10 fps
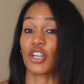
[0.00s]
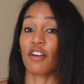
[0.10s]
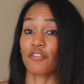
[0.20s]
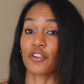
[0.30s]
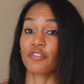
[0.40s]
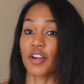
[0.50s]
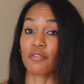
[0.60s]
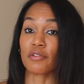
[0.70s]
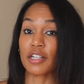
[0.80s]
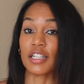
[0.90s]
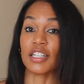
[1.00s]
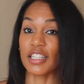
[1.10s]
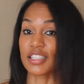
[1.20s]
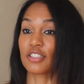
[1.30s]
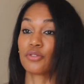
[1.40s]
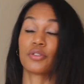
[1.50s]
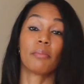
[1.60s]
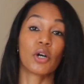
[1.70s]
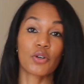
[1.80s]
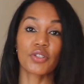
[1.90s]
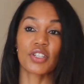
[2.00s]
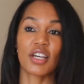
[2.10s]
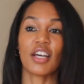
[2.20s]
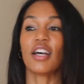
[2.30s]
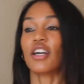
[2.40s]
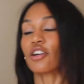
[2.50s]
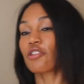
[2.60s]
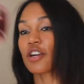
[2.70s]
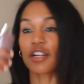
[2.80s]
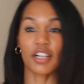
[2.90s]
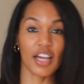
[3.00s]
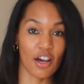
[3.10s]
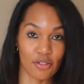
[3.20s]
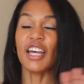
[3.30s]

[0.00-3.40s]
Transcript: effort if i really need to do the most create a cloud.